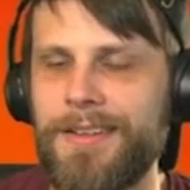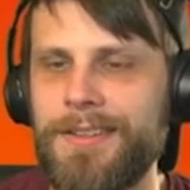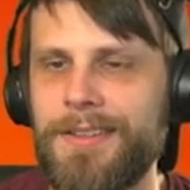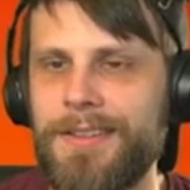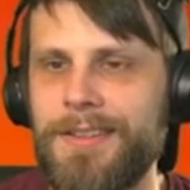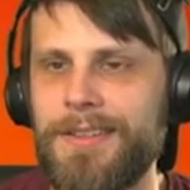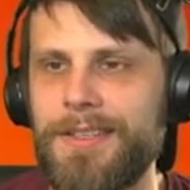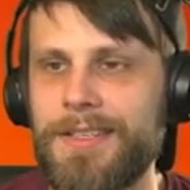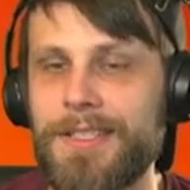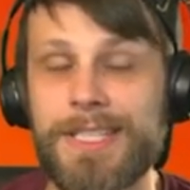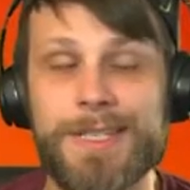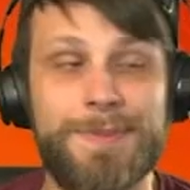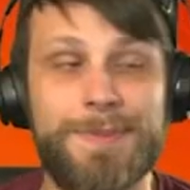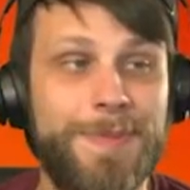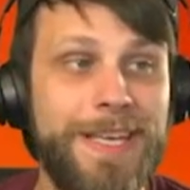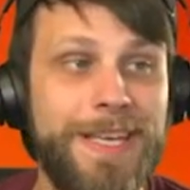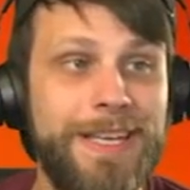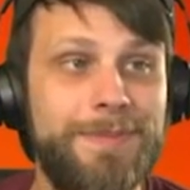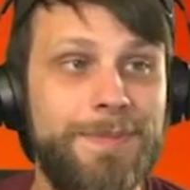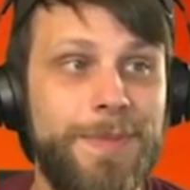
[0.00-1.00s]

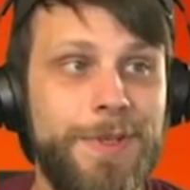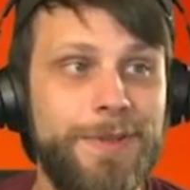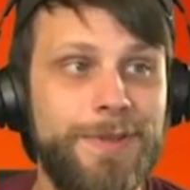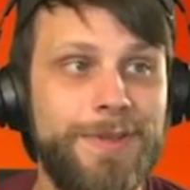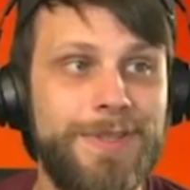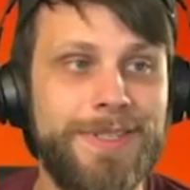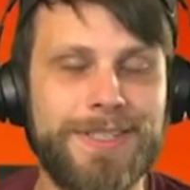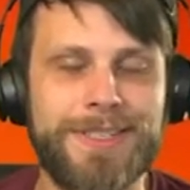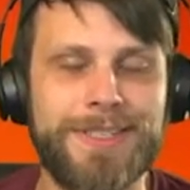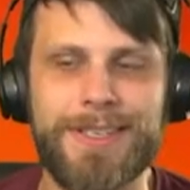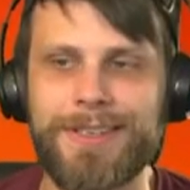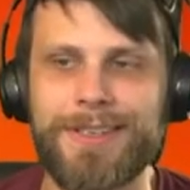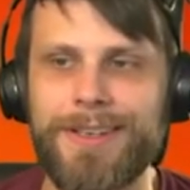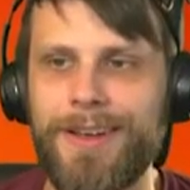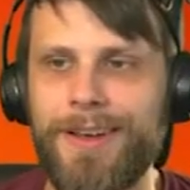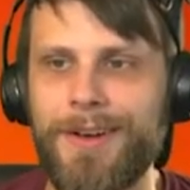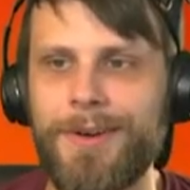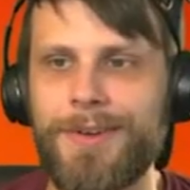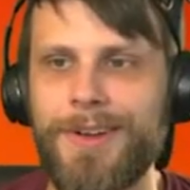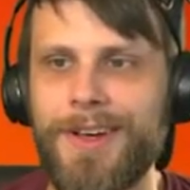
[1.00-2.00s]
Speed boost,
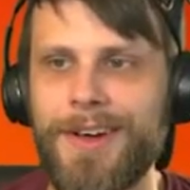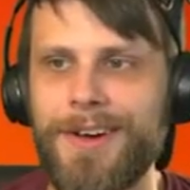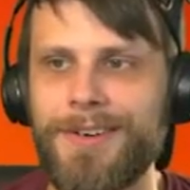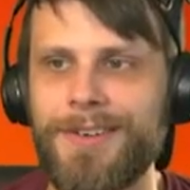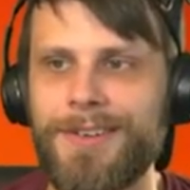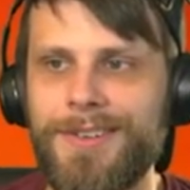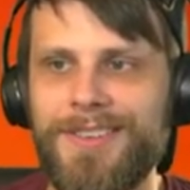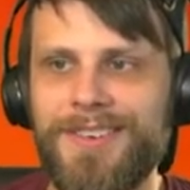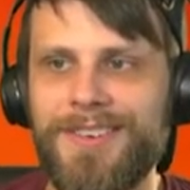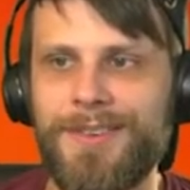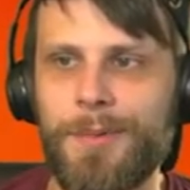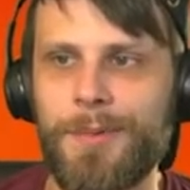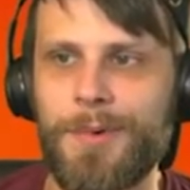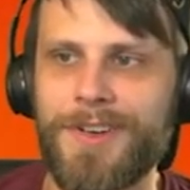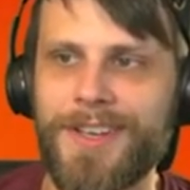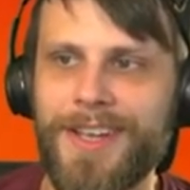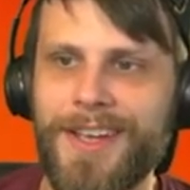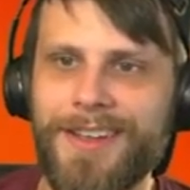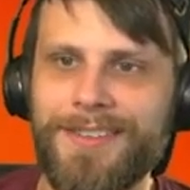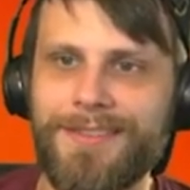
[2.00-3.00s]
oh no, we're
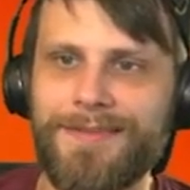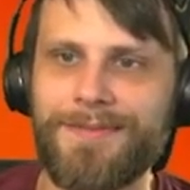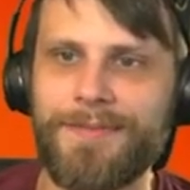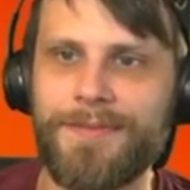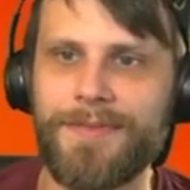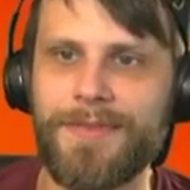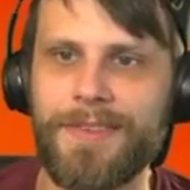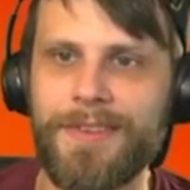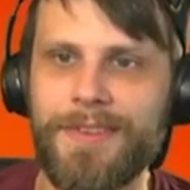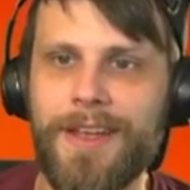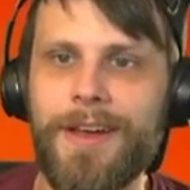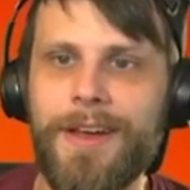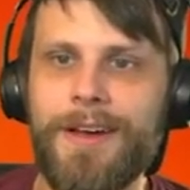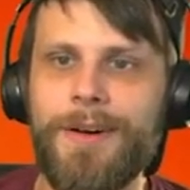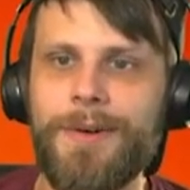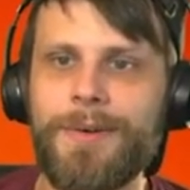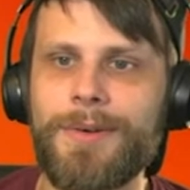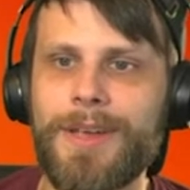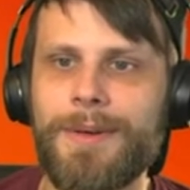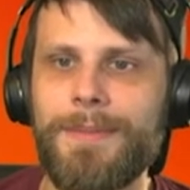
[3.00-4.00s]
dead.
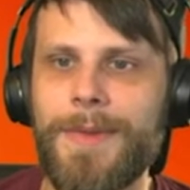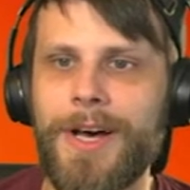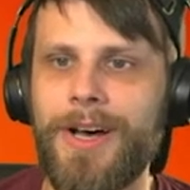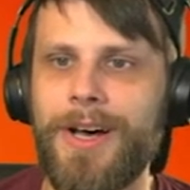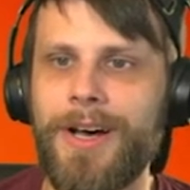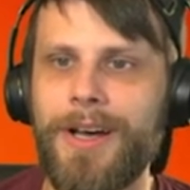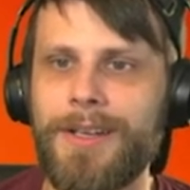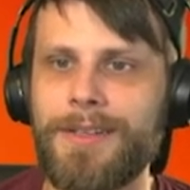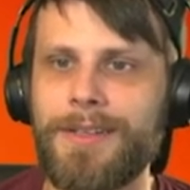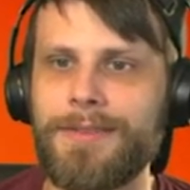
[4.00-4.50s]
No, come on.